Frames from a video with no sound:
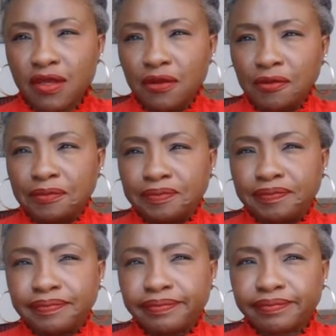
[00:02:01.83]
ago,
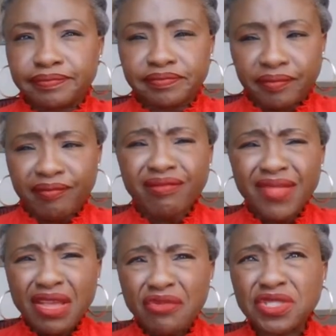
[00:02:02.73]

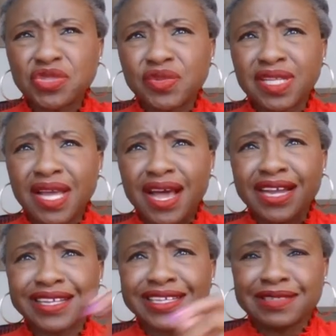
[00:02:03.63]
which is really
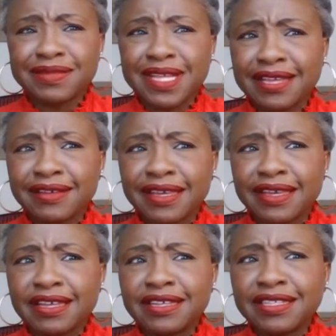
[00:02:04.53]
odd because I'm like, okay,
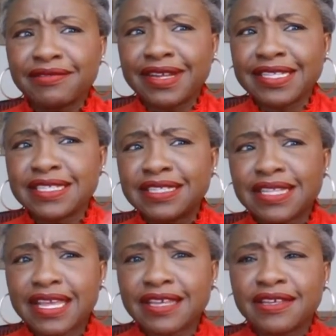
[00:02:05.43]
ain't that what I need?
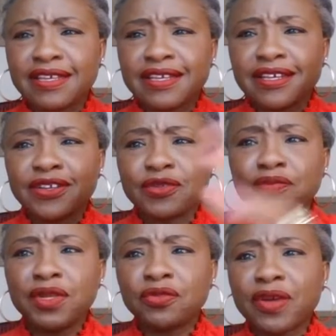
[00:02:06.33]
Like,
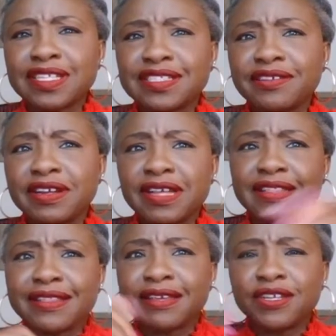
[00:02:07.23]
Midwest area,
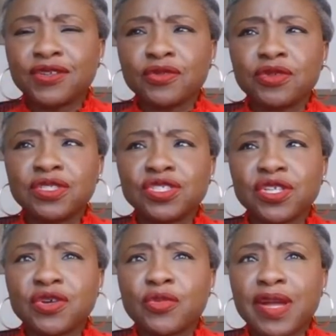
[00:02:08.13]
I think you don't
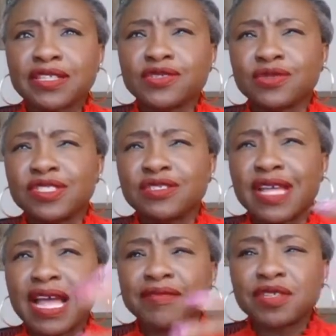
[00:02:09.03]
usually go back to school
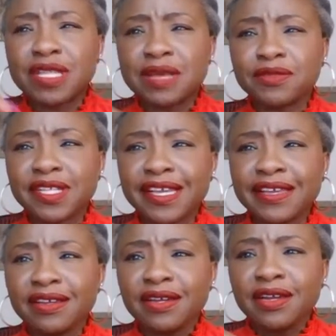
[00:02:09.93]
until after Labor
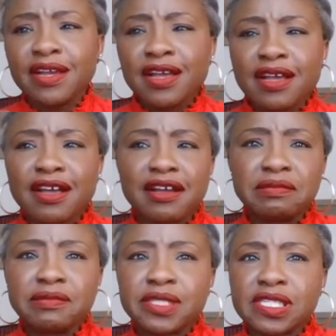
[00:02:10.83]
Day.
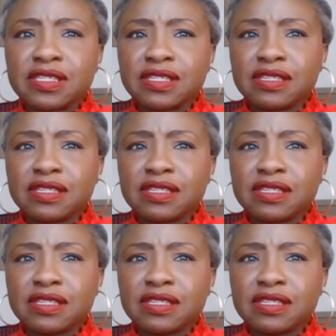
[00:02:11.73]
But